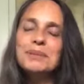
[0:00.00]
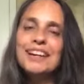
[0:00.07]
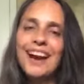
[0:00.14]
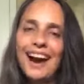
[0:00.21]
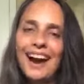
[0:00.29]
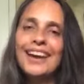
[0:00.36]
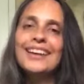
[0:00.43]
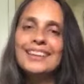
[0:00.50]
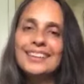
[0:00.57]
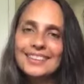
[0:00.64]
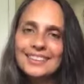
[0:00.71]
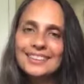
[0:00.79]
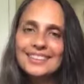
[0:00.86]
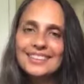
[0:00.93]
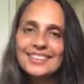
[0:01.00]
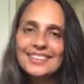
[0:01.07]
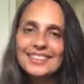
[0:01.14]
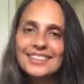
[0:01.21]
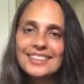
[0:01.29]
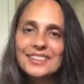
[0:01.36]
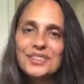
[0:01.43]
guided
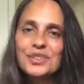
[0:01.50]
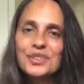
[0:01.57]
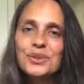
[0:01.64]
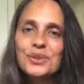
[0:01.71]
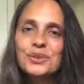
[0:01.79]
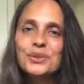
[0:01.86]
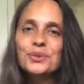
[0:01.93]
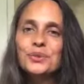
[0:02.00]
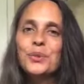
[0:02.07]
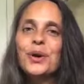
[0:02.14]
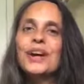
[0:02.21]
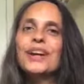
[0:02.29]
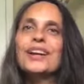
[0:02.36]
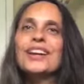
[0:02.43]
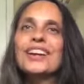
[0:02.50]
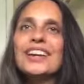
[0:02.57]
to what